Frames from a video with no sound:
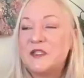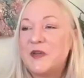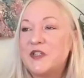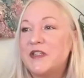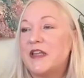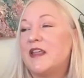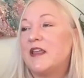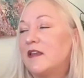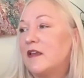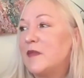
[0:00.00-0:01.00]
especially
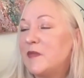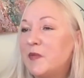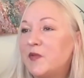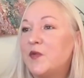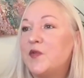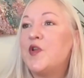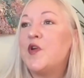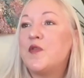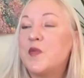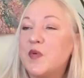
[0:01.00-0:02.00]
people don't
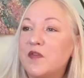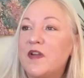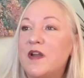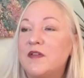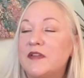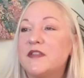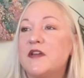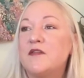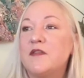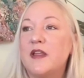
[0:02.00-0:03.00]
know the profoundness
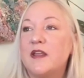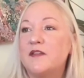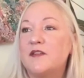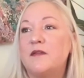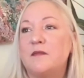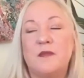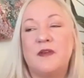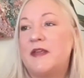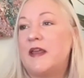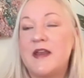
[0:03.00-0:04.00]
of like
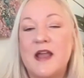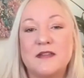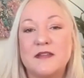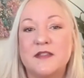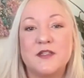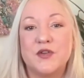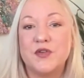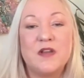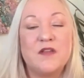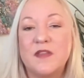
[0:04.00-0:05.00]
getting access to
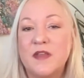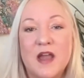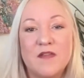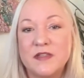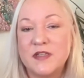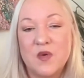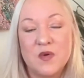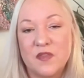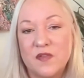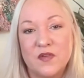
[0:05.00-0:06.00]
grief that they haven't dealt
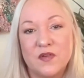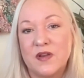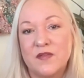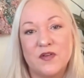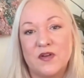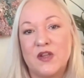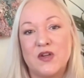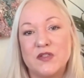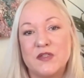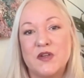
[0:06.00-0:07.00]
with for
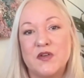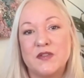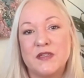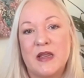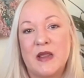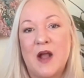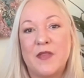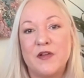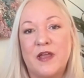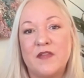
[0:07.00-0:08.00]
years and years, and like how
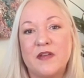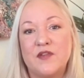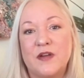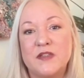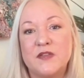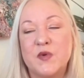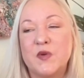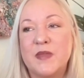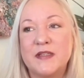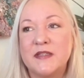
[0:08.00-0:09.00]
their life can
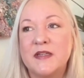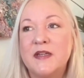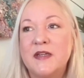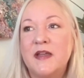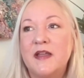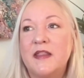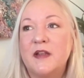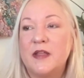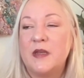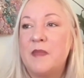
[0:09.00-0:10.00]
transform. That's a
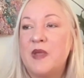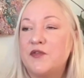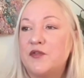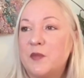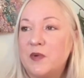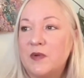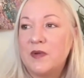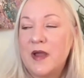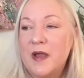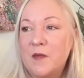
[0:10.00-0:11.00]
little immeasurable
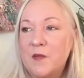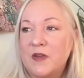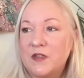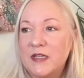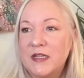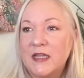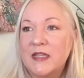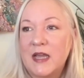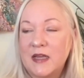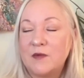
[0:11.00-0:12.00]
when you say it like
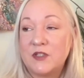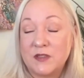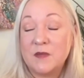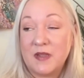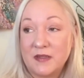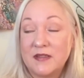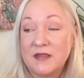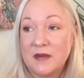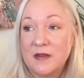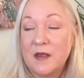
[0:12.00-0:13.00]
that, which is amazing.
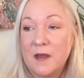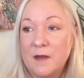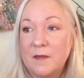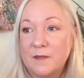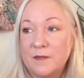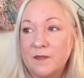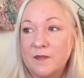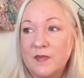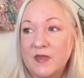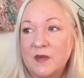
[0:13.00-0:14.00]

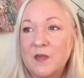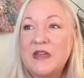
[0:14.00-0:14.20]
But